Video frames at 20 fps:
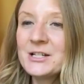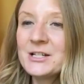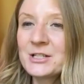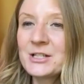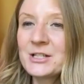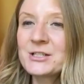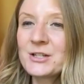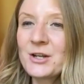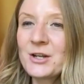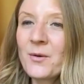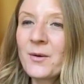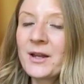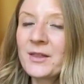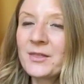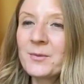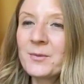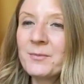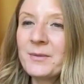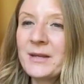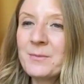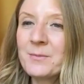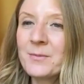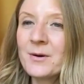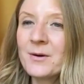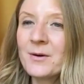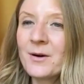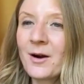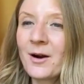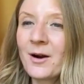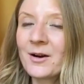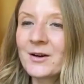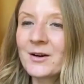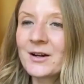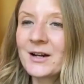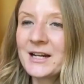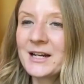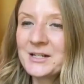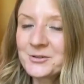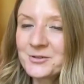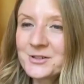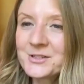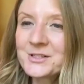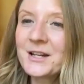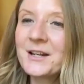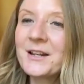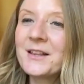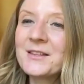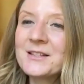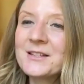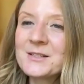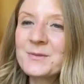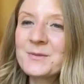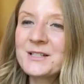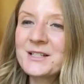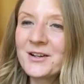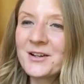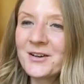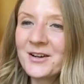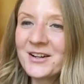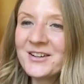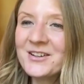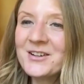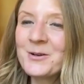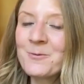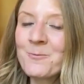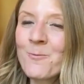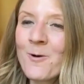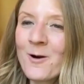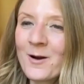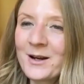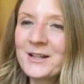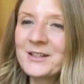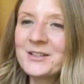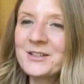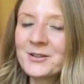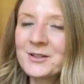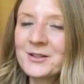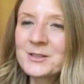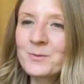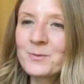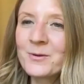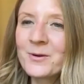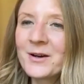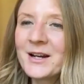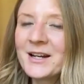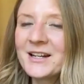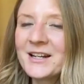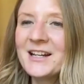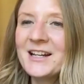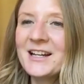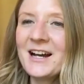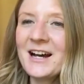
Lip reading: Just knowing that people are interested in this material and wanting to explore it